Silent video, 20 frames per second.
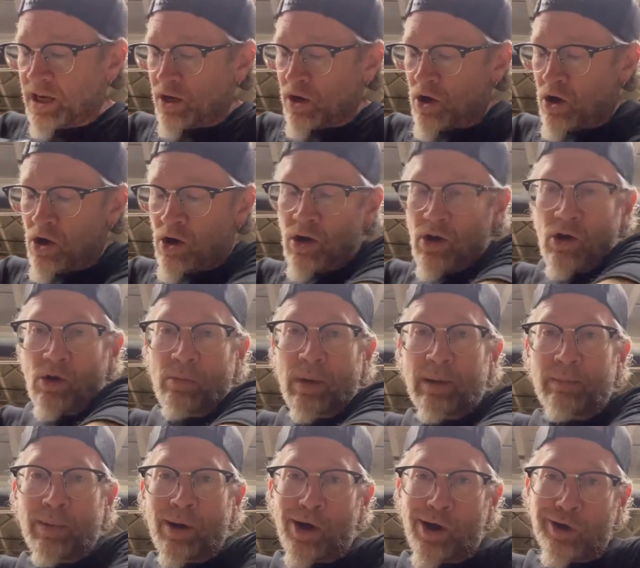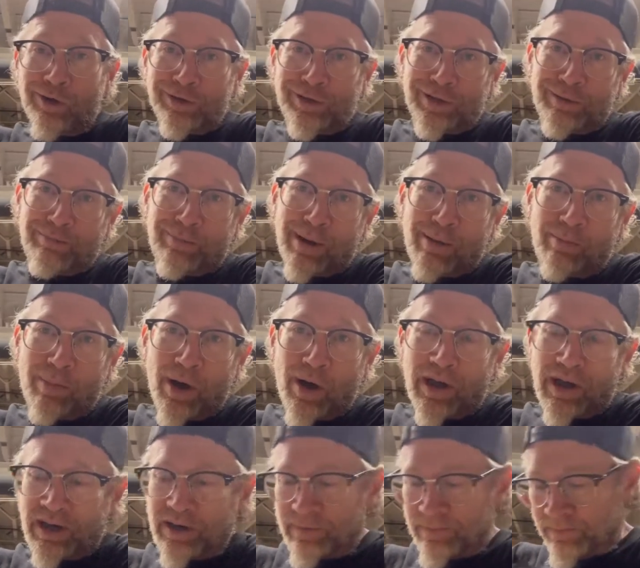all my balls in my
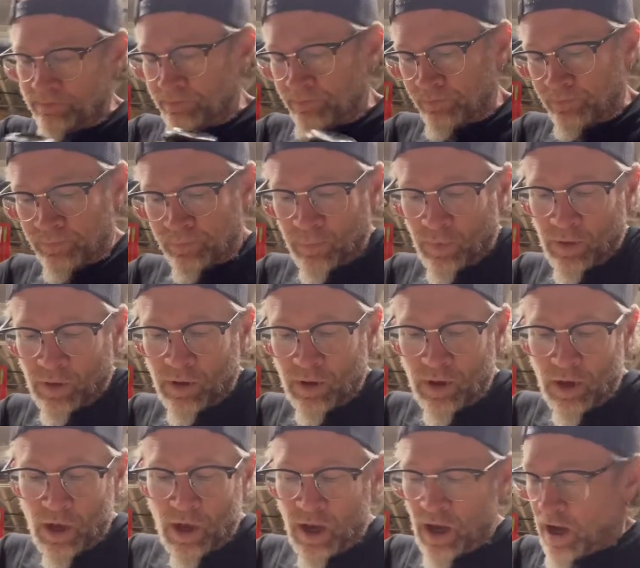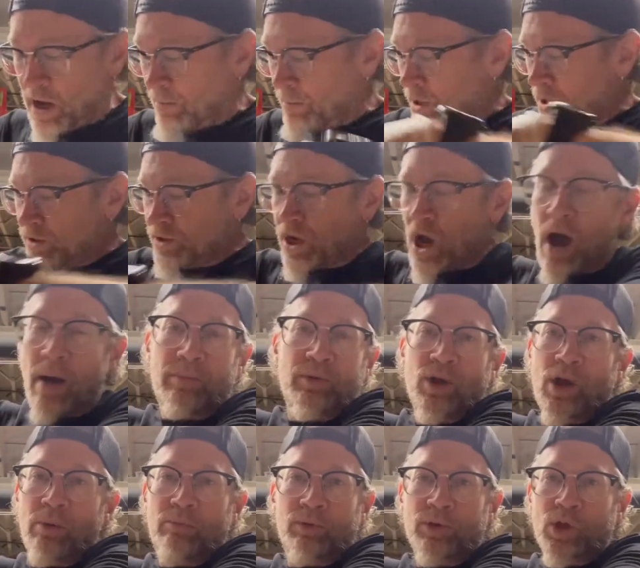bucket, I'm gonna top it
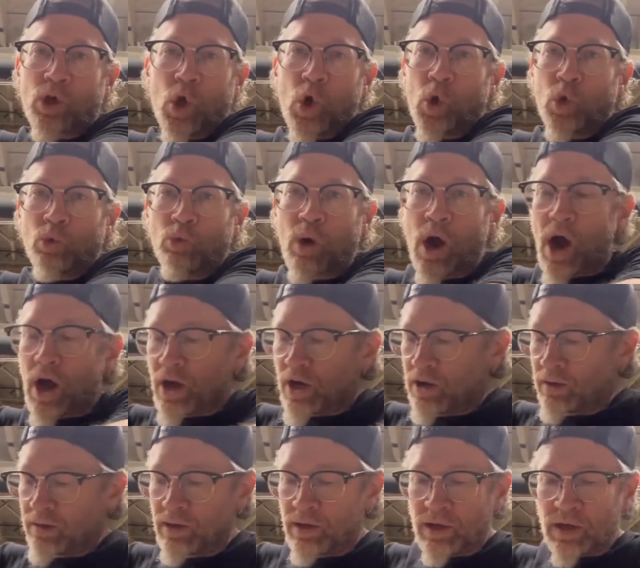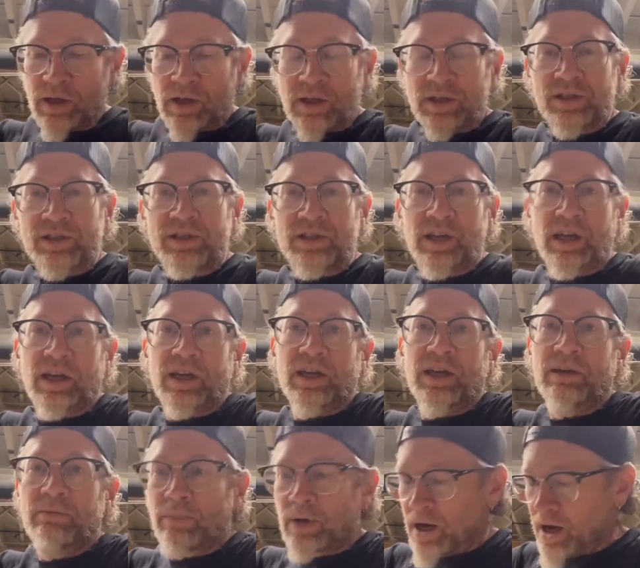up with cold water, stick it
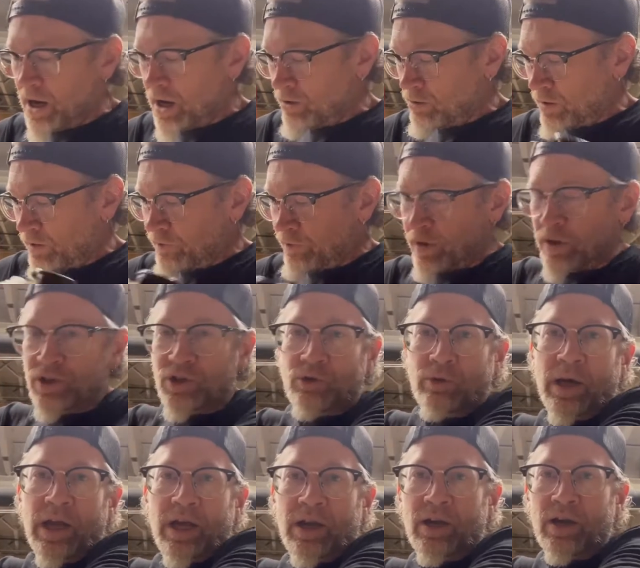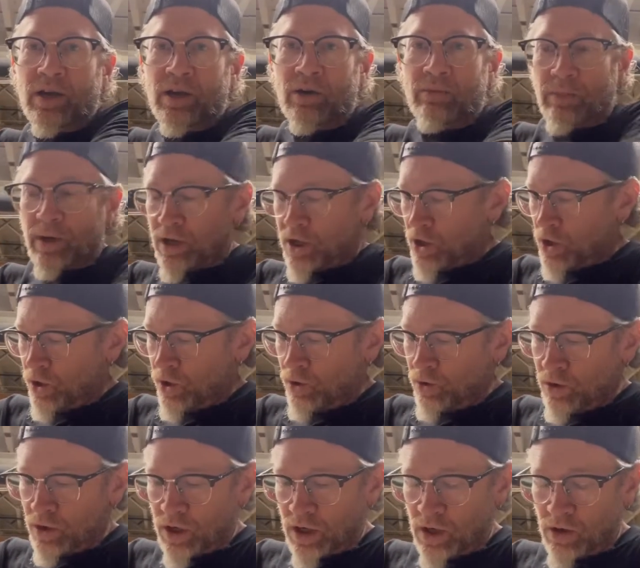in my refrigerator, my
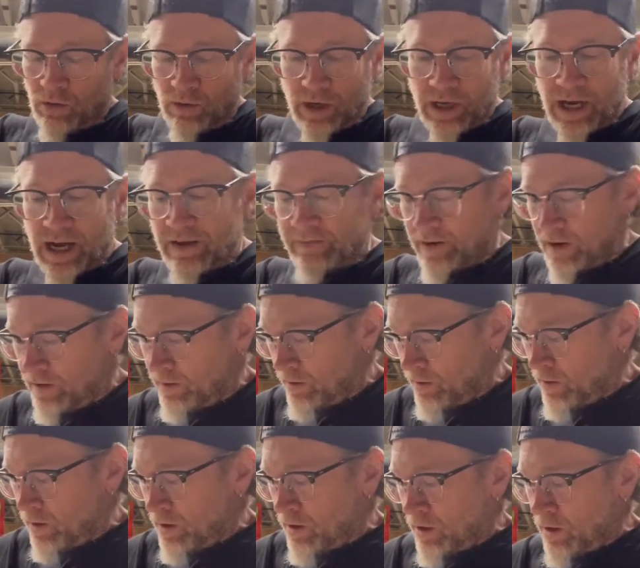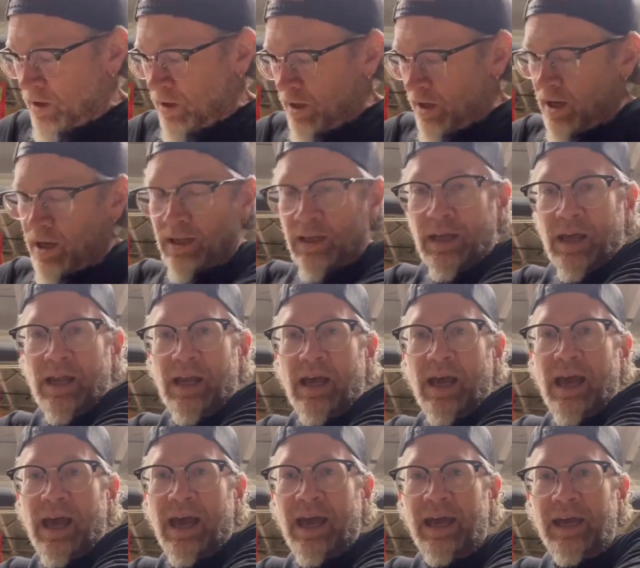cooler, or whatever, and let it
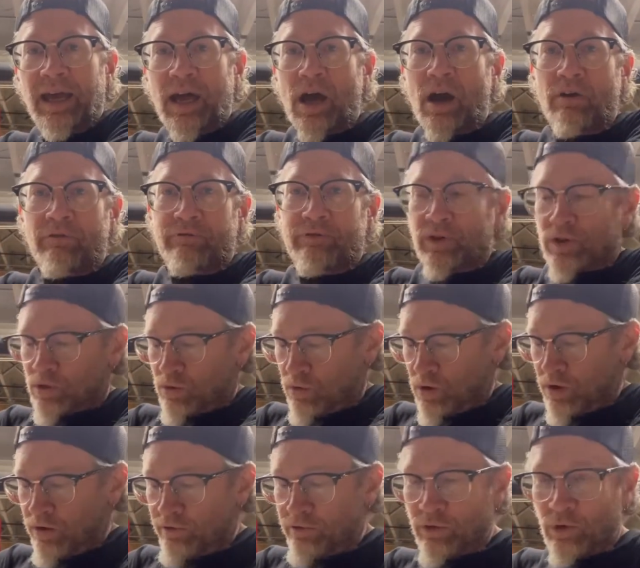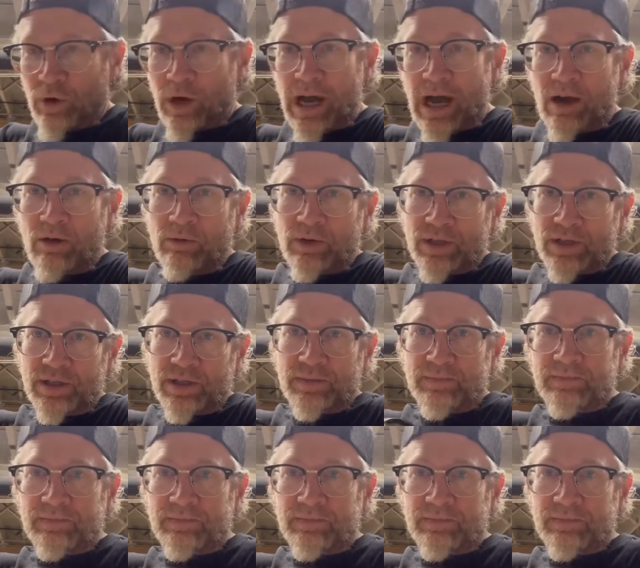hang out for 24 hours.